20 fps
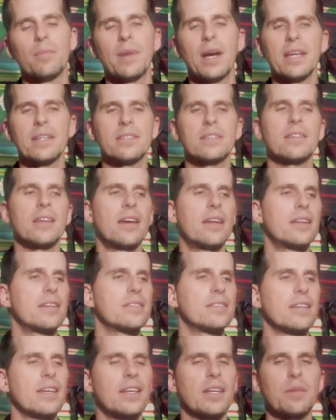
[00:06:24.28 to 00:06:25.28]
My son
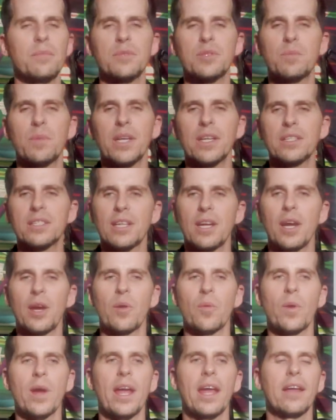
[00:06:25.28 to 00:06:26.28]
is getting his
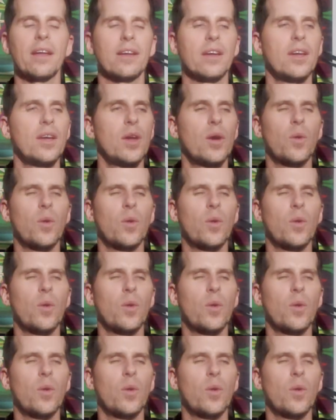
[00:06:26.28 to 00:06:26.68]
military rank.